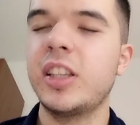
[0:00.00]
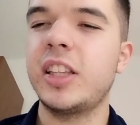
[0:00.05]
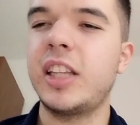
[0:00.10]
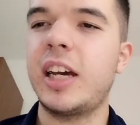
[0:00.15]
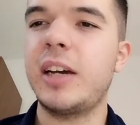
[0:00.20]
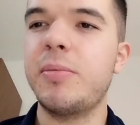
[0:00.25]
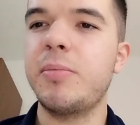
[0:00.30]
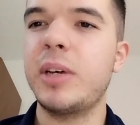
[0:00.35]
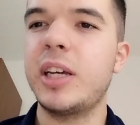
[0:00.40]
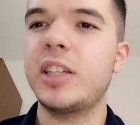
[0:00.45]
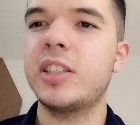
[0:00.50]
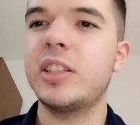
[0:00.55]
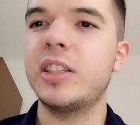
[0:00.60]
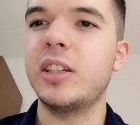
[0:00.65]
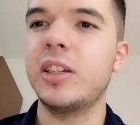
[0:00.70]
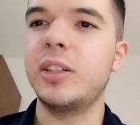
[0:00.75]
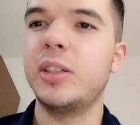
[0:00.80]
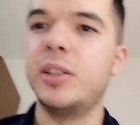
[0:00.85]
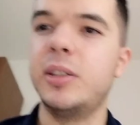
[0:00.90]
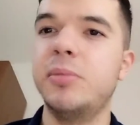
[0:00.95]
That makes
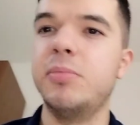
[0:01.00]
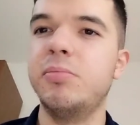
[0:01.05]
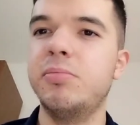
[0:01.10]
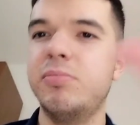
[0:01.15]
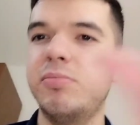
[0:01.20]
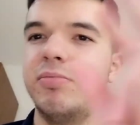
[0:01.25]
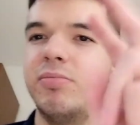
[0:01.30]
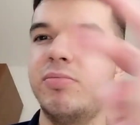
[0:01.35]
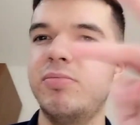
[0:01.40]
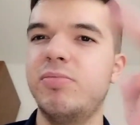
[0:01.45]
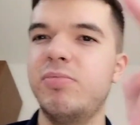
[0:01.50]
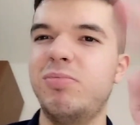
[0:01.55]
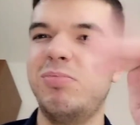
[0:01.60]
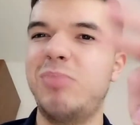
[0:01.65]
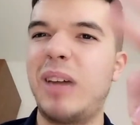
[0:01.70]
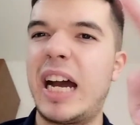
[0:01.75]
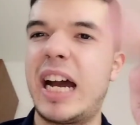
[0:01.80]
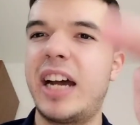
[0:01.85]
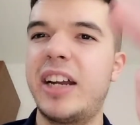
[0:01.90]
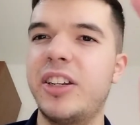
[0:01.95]
it
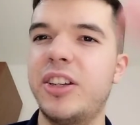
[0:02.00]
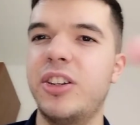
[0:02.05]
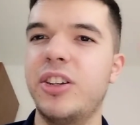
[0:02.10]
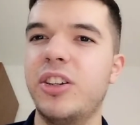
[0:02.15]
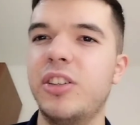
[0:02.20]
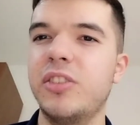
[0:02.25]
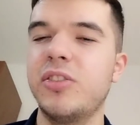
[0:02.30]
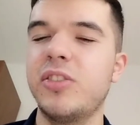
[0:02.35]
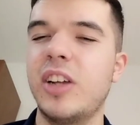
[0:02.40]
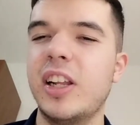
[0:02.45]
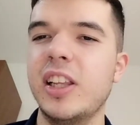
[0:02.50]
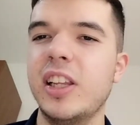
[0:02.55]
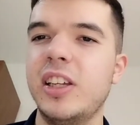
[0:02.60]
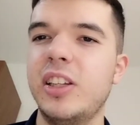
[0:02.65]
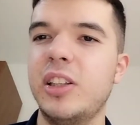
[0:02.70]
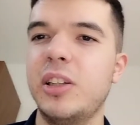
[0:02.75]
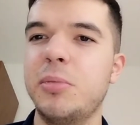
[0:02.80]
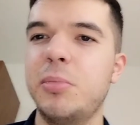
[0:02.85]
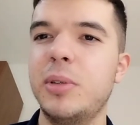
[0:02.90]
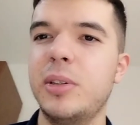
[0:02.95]
bad enough a
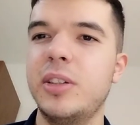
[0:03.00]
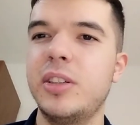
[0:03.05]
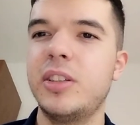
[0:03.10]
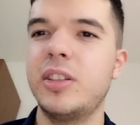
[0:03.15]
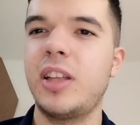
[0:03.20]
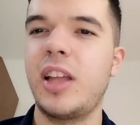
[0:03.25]
little bit.